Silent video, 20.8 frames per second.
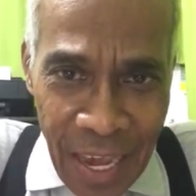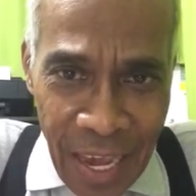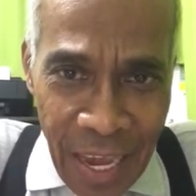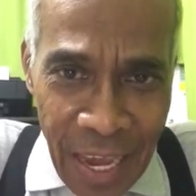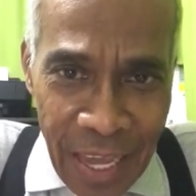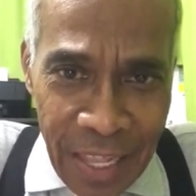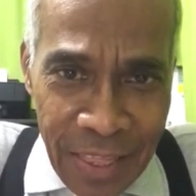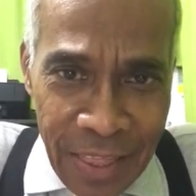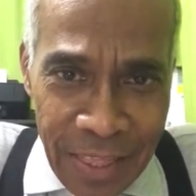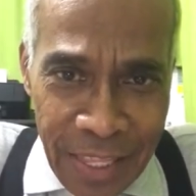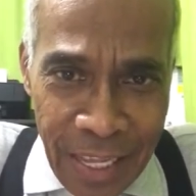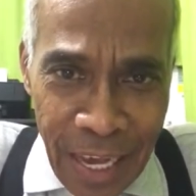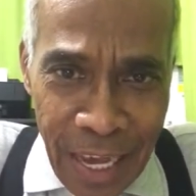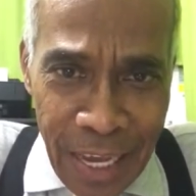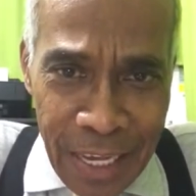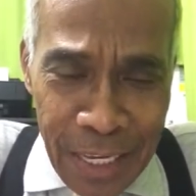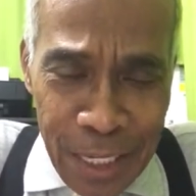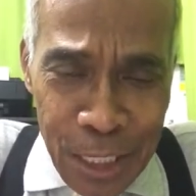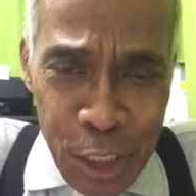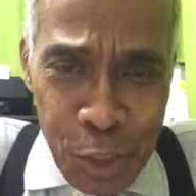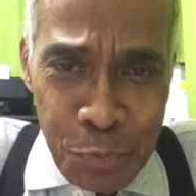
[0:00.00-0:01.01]
And
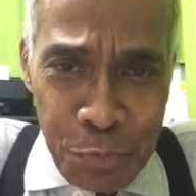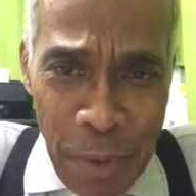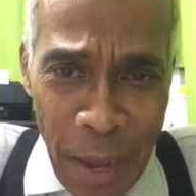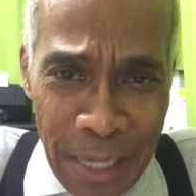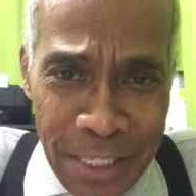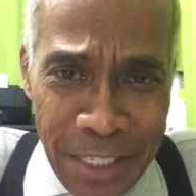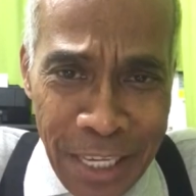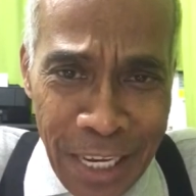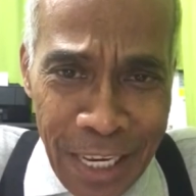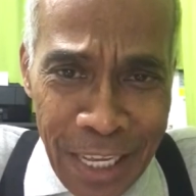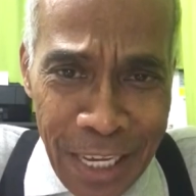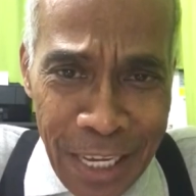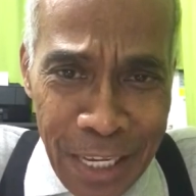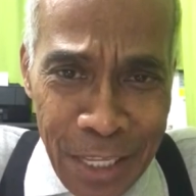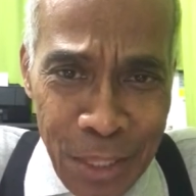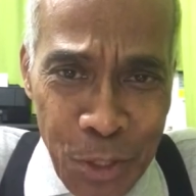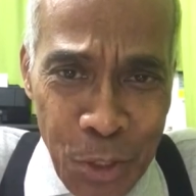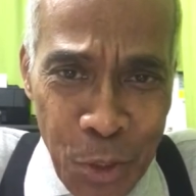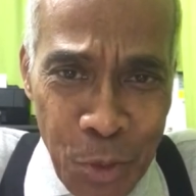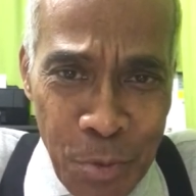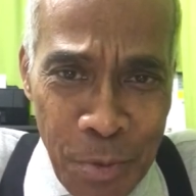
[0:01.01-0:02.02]
then especially
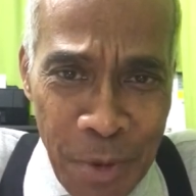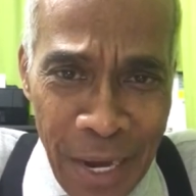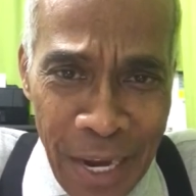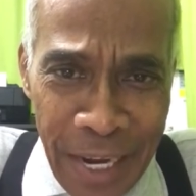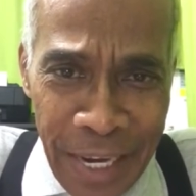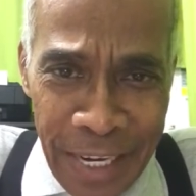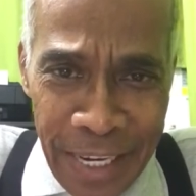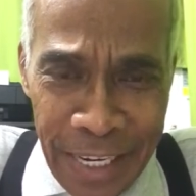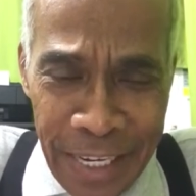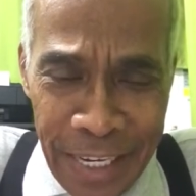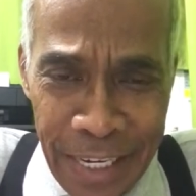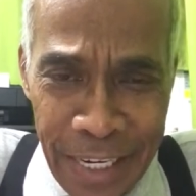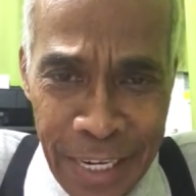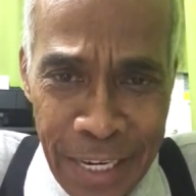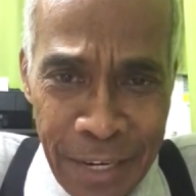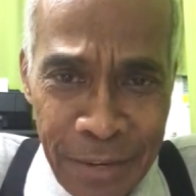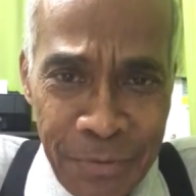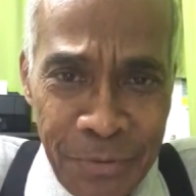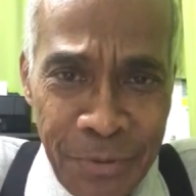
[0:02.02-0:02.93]
to my